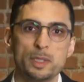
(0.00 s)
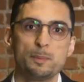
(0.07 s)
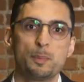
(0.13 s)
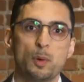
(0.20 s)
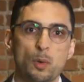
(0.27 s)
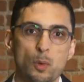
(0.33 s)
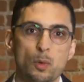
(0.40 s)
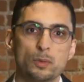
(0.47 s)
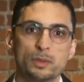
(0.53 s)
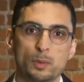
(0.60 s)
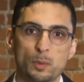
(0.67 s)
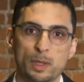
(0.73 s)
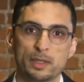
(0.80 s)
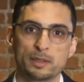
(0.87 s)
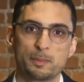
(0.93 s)
polled the
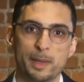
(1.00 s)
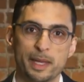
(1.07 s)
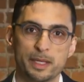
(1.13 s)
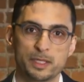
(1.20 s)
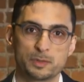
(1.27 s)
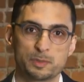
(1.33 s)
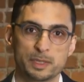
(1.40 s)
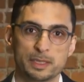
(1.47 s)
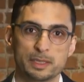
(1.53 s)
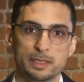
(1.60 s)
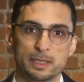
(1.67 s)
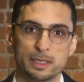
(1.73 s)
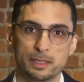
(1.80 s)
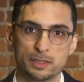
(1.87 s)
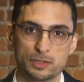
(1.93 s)
wealth management
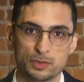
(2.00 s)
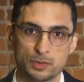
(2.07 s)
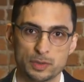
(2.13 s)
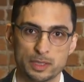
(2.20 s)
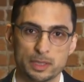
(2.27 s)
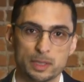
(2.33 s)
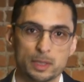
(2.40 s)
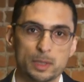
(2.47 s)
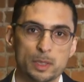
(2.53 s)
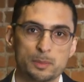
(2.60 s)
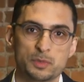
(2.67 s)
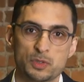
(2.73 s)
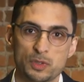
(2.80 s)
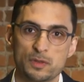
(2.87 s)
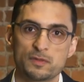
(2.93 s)
industry, we
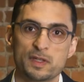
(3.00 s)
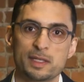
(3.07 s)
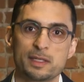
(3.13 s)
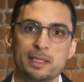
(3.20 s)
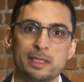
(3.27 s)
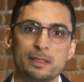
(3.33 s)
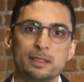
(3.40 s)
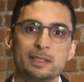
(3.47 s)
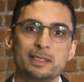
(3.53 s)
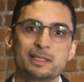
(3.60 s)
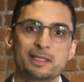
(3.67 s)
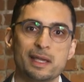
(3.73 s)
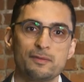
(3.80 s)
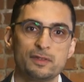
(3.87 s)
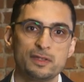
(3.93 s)
observed that nearly
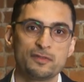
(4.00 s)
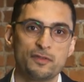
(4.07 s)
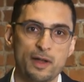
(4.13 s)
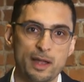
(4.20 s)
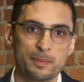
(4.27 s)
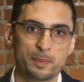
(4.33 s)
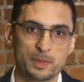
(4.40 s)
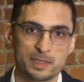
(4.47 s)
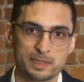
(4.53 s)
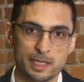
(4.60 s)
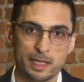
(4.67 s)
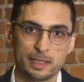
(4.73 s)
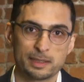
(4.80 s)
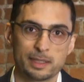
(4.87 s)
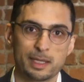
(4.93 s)

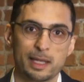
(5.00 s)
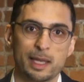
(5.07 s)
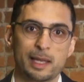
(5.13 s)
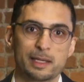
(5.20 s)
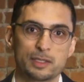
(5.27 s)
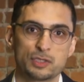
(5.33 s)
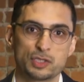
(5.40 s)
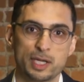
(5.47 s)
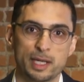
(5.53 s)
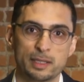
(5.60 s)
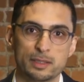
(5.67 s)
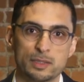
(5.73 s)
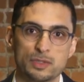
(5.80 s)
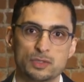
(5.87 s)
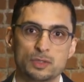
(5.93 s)
75% had a
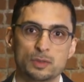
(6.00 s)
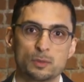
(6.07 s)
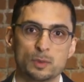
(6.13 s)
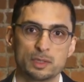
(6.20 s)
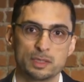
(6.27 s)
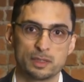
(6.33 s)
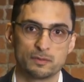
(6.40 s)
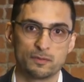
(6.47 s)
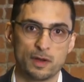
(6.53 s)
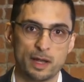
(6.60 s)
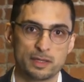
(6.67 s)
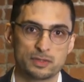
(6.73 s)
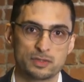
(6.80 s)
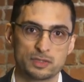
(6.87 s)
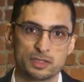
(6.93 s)
challenge with the
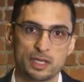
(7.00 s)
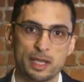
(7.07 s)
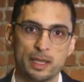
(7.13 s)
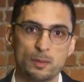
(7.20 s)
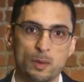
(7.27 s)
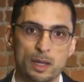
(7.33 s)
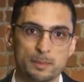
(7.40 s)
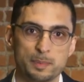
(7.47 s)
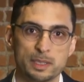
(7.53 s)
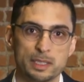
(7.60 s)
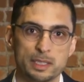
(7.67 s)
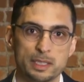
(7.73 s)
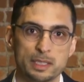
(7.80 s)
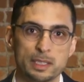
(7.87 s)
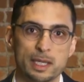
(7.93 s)
advisor's
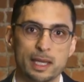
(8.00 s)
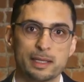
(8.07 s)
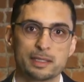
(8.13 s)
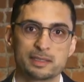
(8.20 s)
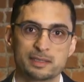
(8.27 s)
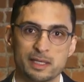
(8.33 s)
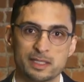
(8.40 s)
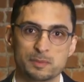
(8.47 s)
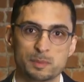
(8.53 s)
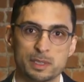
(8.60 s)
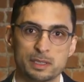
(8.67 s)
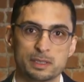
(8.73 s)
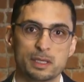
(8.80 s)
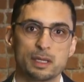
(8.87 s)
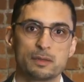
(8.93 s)
KYP and
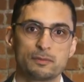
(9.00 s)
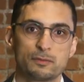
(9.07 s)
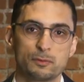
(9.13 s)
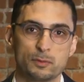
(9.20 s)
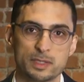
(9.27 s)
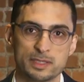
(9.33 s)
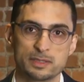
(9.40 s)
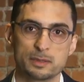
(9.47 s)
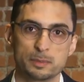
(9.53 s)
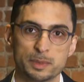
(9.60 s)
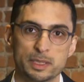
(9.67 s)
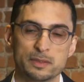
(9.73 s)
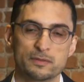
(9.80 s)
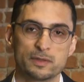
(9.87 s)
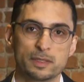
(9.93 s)
assessment of
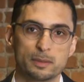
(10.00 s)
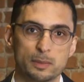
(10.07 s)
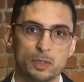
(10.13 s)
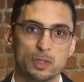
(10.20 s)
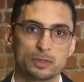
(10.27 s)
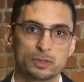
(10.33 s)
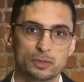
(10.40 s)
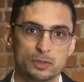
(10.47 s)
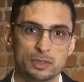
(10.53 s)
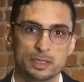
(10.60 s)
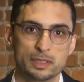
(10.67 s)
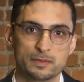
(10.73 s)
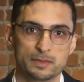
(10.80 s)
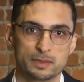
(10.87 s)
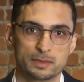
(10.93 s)
reasonably available
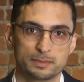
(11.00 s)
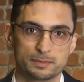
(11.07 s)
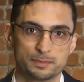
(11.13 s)
alternatives.